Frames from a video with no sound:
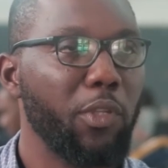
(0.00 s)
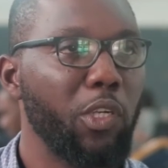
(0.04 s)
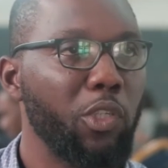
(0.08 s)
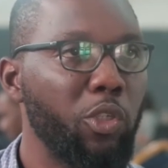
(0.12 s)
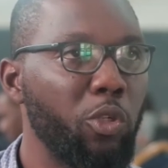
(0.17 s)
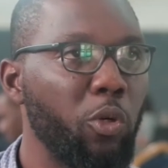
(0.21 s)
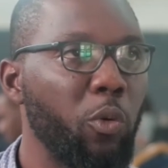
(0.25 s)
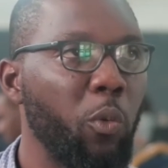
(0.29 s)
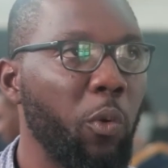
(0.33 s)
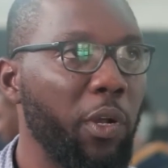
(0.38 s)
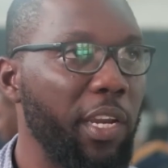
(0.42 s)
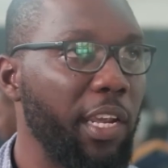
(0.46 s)

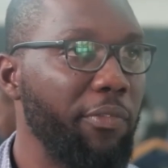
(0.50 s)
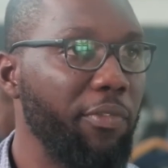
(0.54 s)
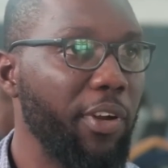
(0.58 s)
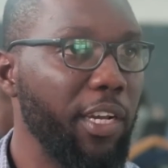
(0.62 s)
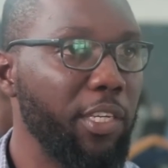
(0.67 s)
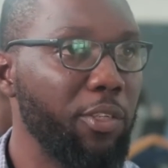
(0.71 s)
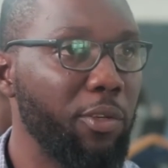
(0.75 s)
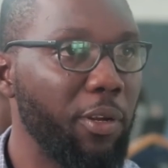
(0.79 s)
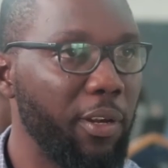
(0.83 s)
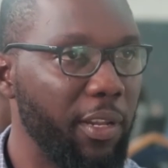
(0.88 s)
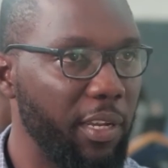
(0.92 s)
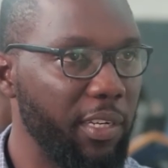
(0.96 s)
So
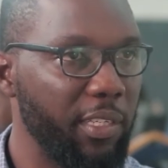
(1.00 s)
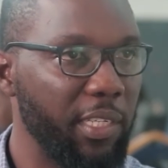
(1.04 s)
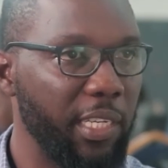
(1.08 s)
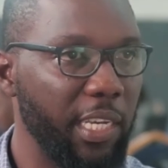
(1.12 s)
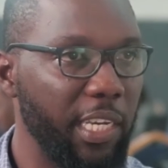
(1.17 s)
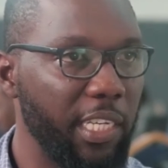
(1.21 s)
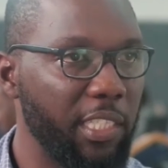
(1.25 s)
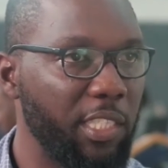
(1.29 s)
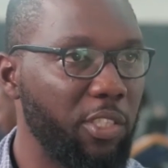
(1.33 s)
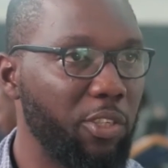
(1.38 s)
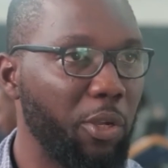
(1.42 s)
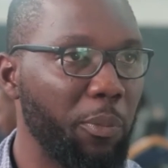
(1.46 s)
whatever you learn
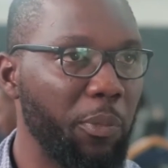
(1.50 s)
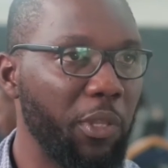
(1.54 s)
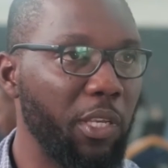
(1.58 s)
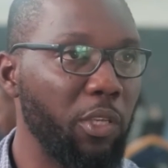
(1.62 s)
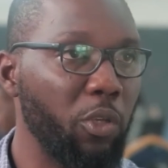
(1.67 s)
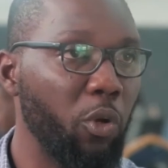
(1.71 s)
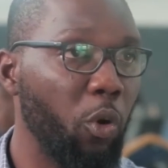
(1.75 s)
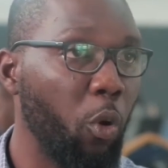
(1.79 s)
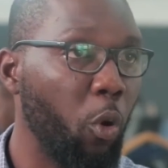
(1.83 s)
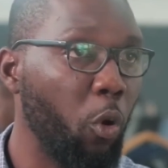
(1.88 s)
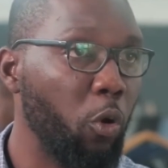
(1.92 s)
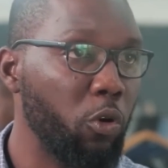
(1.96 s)
here is
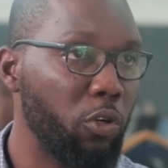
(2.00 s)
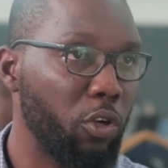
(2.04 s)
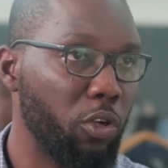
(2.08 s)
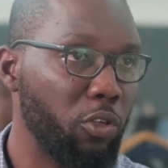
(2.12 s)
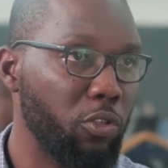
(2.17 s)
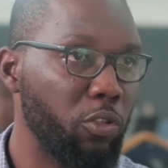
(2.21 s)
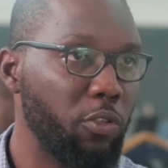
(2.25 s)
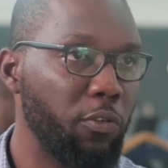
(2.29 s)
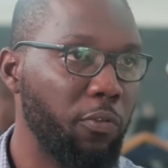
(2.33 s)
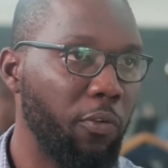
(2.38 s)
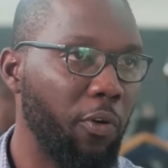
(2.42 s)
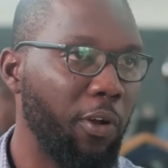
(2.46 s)
something you hold
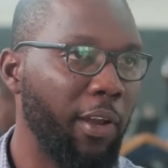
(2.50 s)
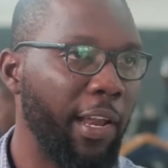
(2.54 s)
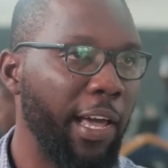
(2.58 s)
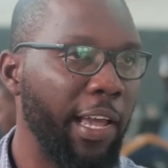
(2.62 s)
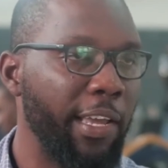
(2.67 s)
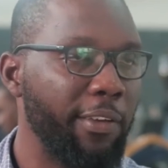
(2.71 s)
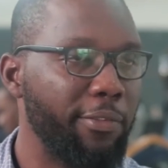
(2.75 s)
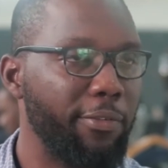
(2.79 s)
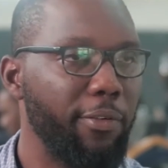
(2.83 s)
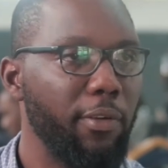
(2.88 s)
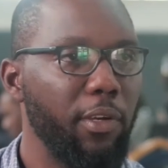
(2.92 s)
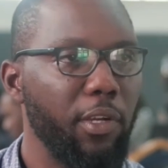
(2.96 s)
on to for
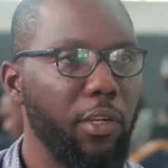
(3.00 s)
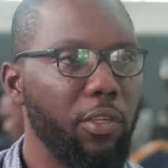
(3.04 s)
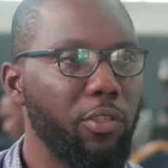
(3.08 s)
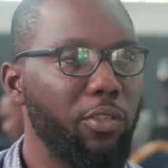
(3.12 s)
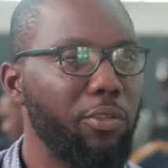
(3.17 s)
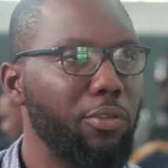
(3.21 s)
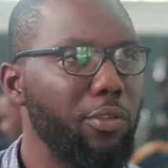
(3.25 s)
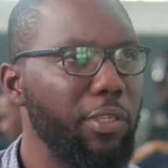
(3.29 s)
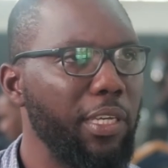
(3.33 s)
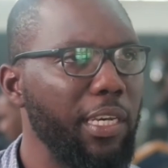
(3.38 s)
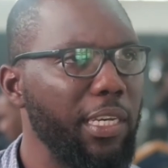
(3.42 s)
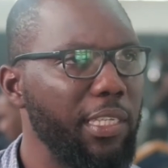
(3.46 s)
life.
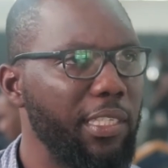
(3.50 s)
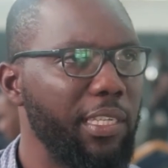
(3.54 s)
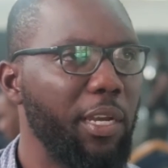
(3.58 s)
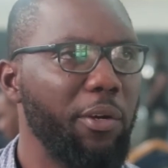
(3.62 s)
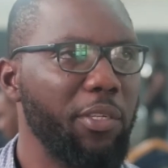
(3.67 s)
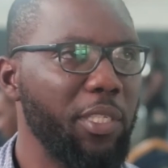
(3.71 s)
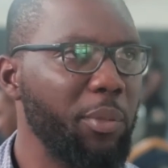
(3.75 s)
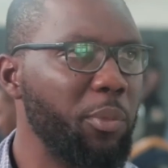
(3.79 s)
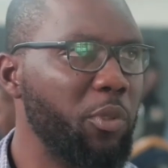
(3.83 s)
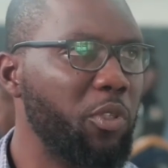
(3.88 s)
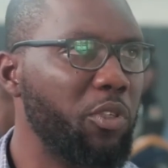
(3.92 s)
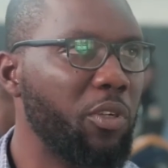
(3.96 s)
So yes, I
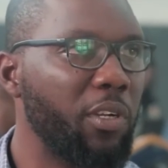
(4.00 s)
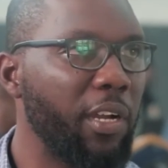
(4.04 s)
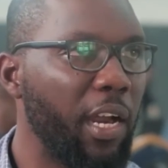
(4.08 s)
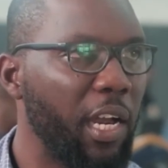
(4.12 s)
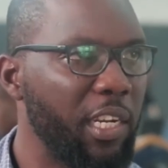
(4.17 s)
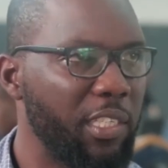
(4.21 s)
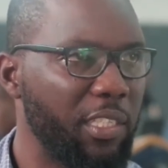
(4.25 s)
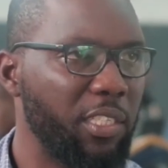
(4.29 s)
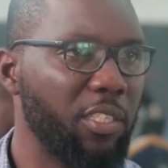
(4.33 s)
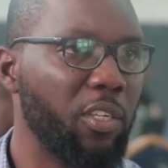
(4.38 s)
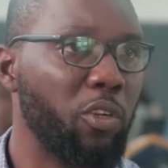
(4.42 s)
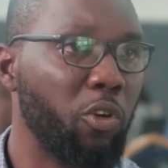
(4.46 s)
was able to
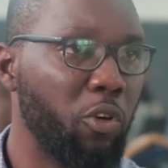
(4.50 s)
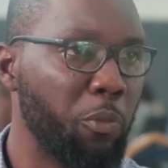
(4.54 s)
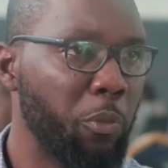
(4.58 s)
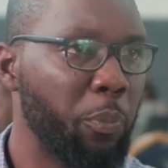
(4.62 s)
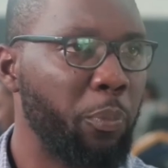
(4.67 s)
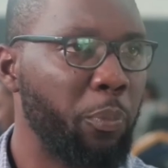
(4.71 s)
grasp the